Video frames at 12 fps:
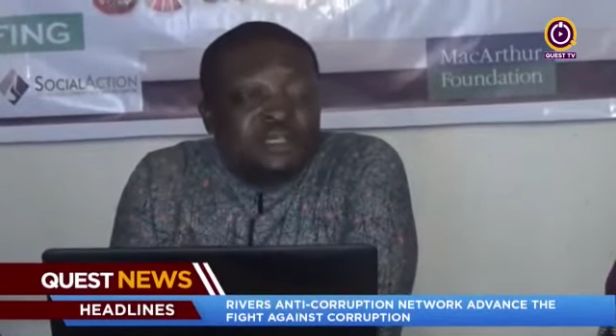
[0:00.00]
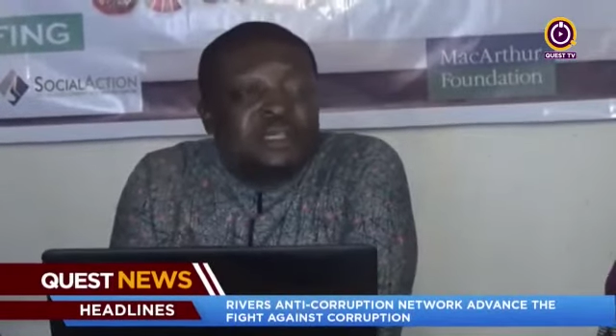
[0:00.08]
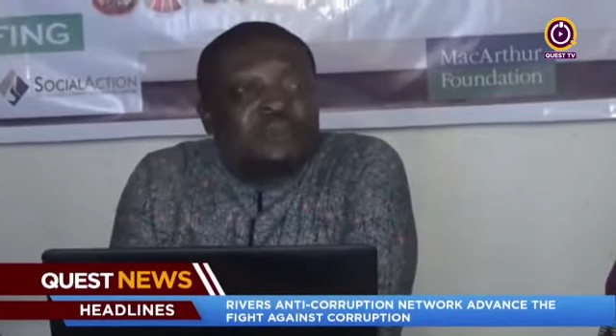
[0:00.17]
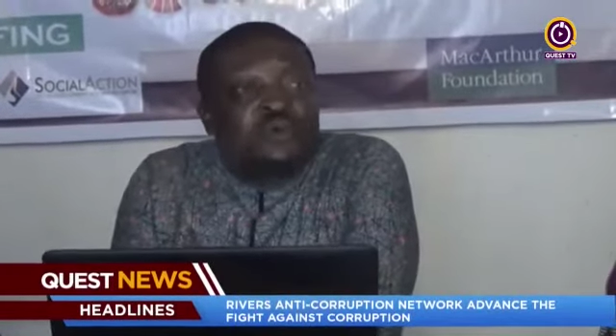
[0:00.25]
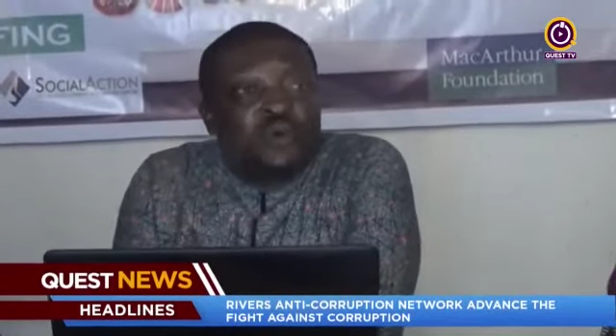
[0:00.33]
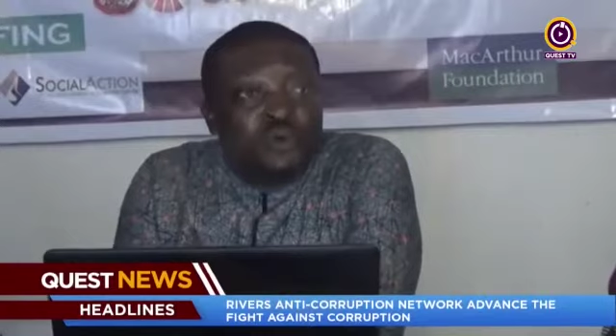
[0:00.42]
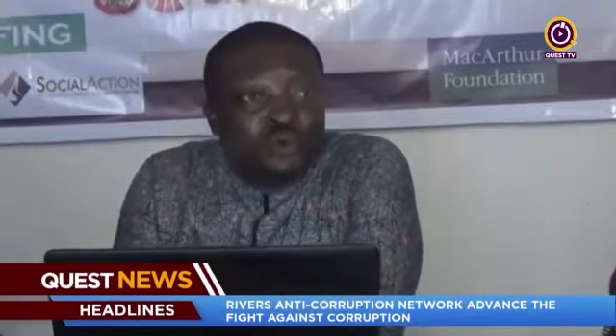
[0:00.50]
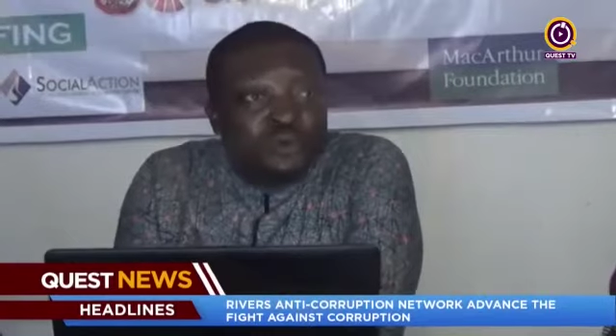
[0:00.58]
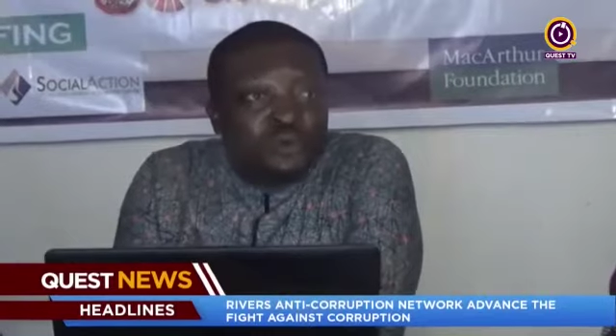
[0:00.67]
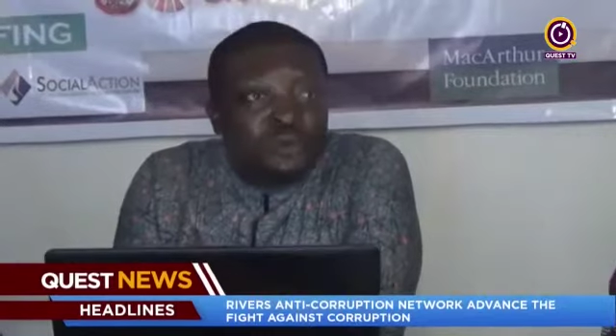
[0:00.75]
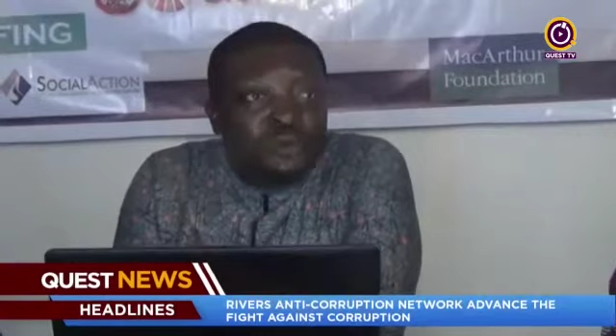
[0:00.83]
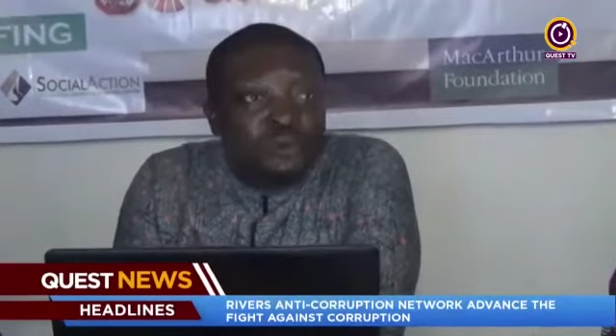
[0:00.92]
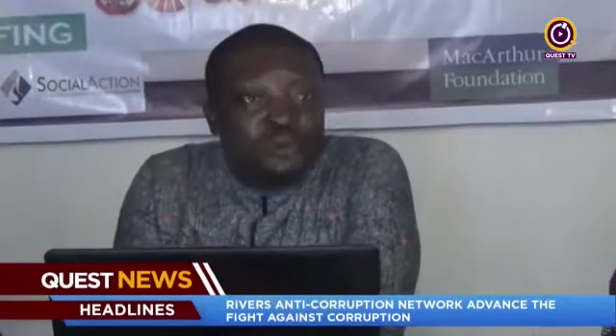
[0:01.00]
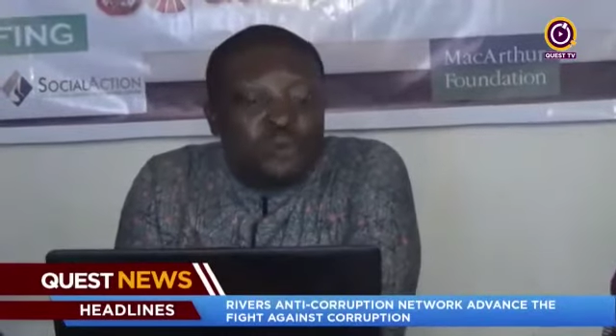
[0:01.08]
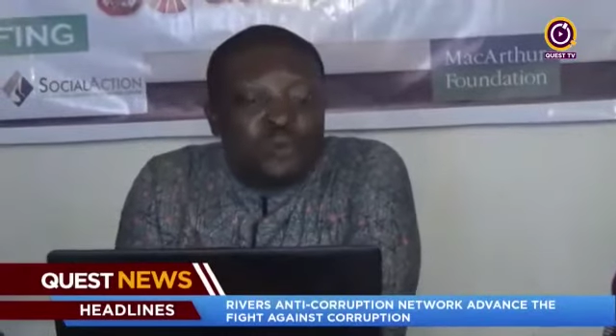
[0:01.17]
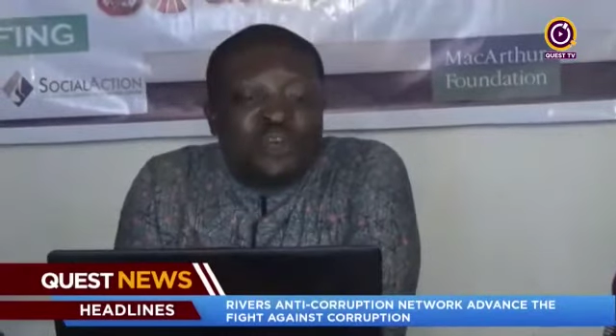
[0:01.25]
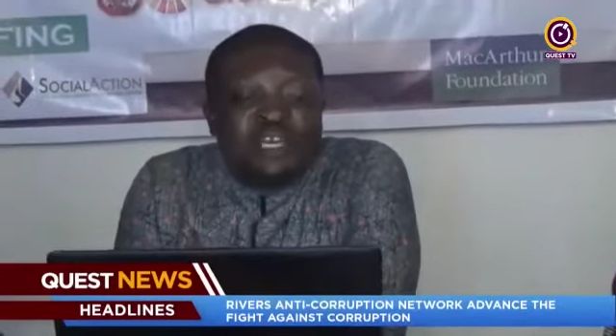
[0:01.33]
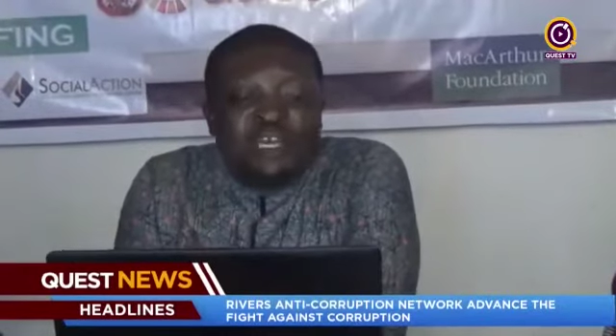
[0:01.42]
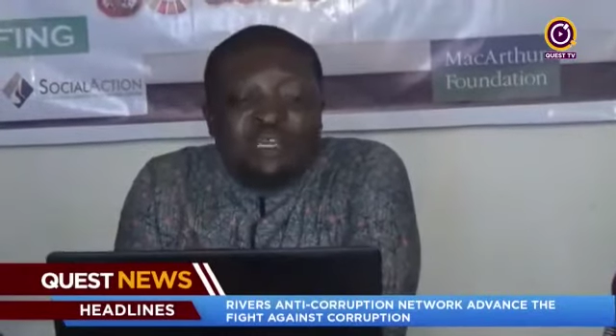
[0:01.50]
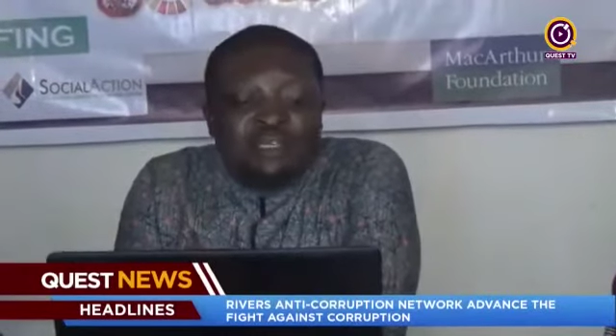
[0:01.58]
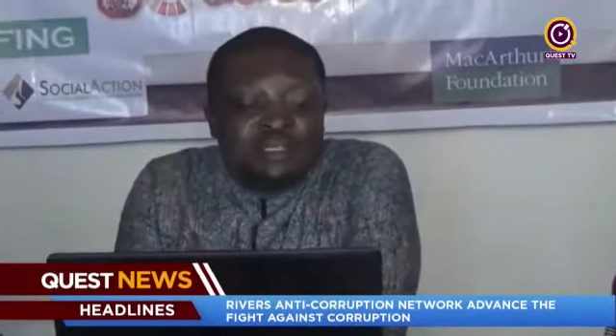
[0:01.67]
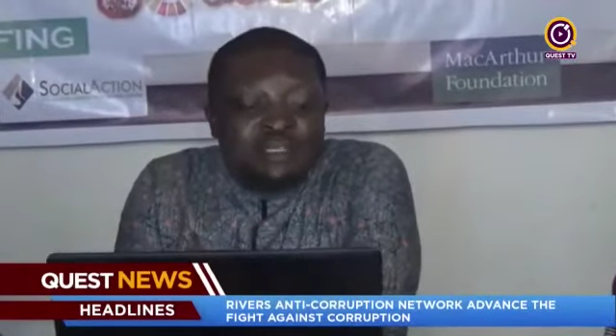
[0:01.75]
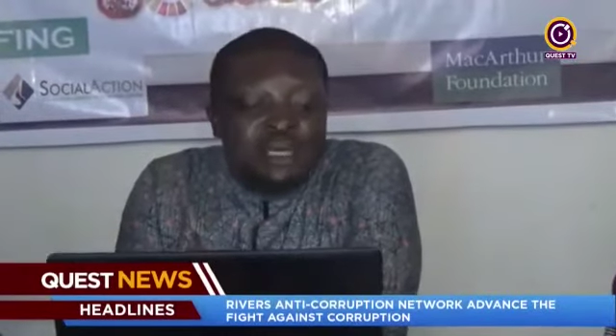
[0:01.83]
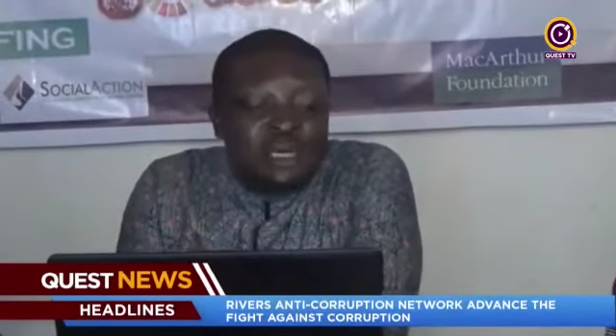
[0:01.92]
it could
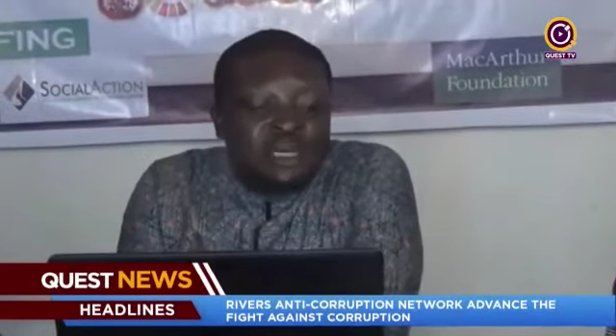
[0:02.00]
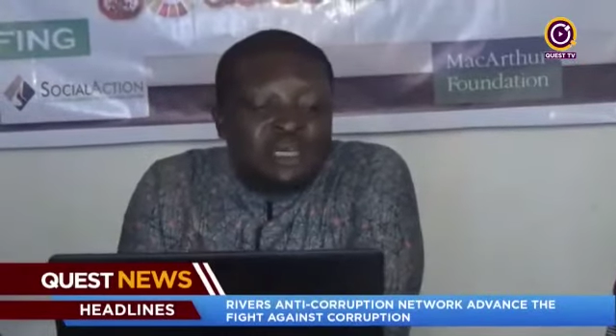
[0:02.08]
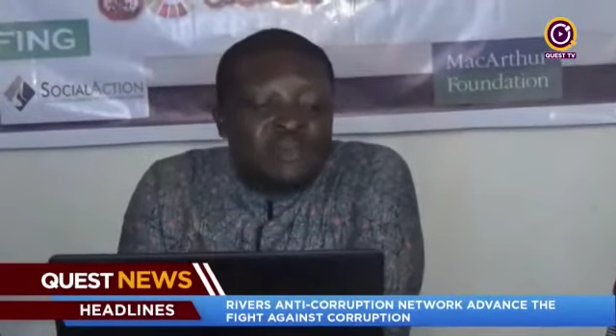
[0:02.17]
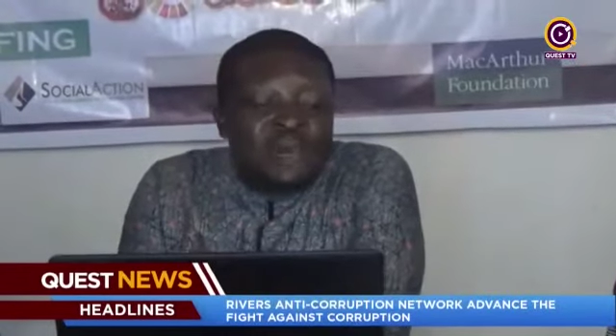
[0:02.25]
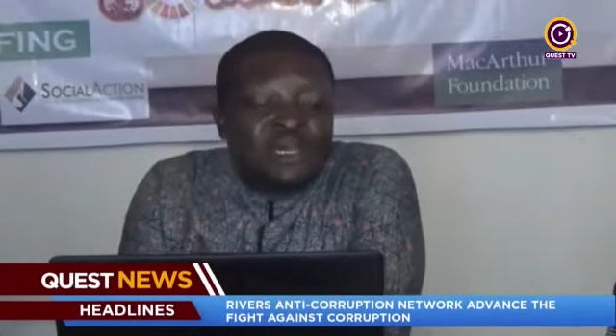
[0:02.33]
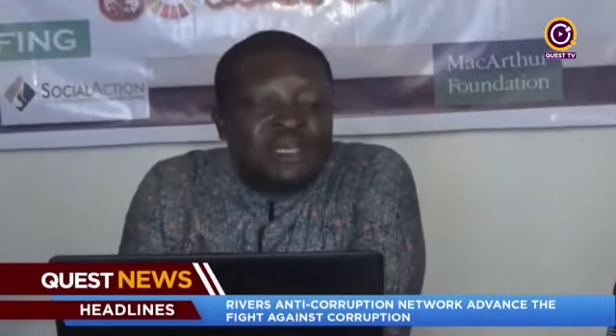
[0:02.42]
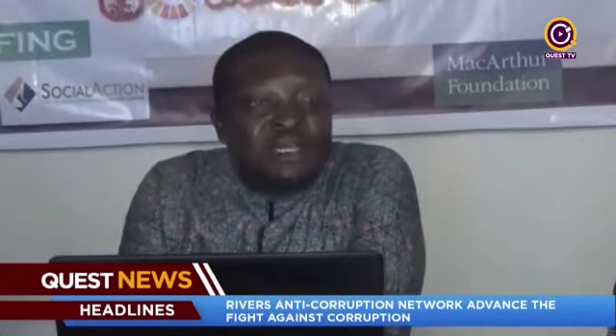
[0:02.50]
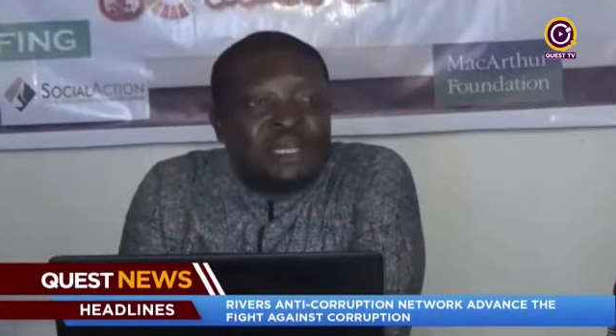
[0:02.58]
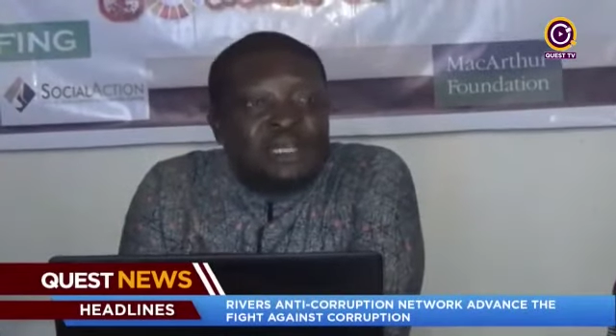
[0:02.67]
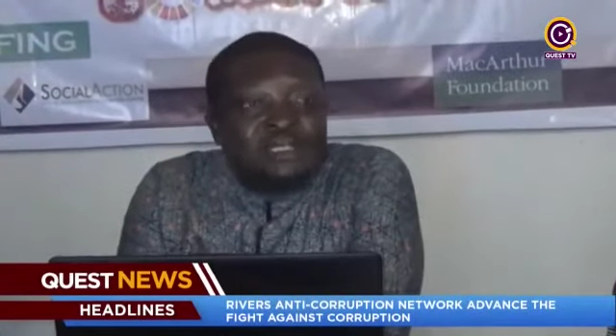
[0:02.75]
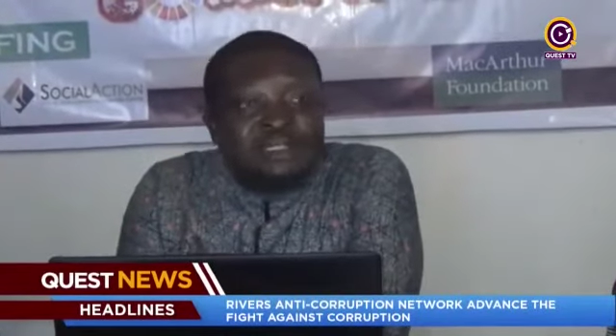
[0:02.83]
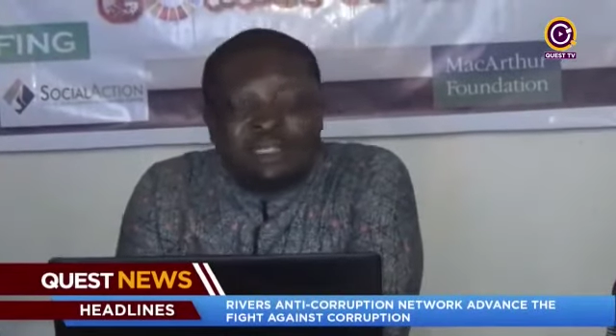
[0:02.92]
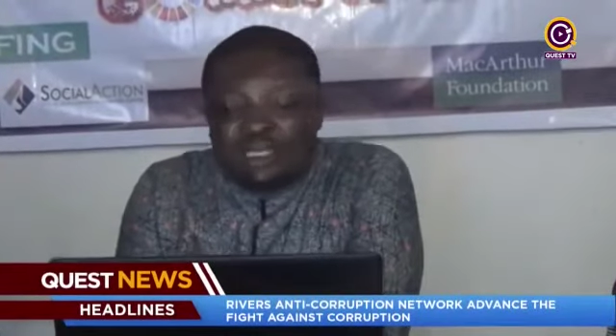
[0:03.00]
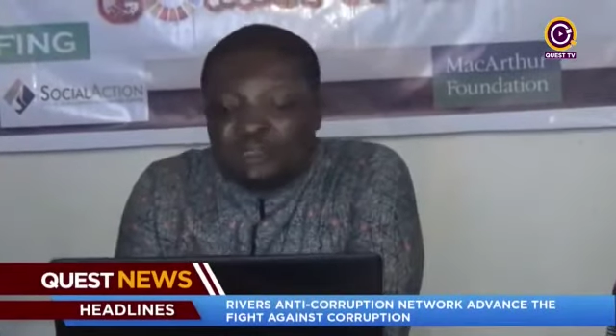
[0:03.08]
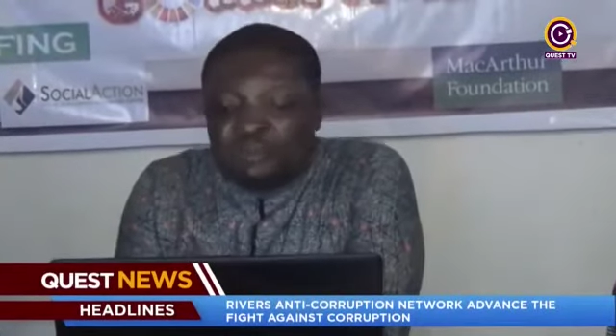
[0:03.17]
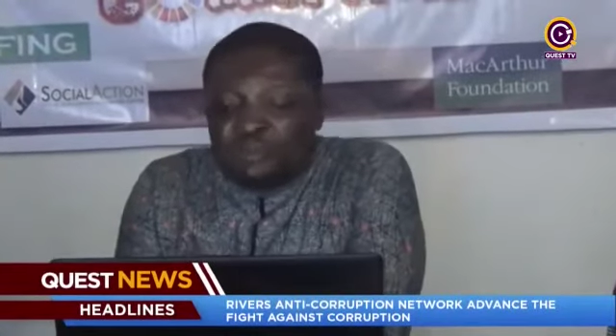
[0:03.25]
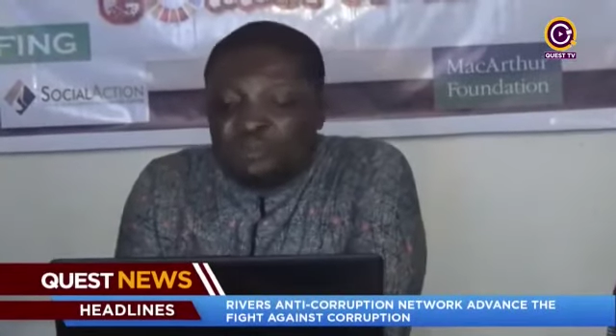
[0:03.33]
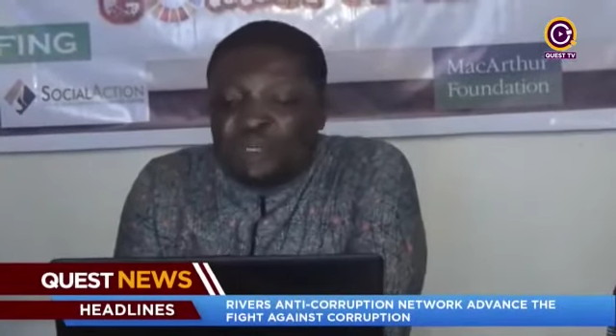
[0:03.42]
within the mandate that it has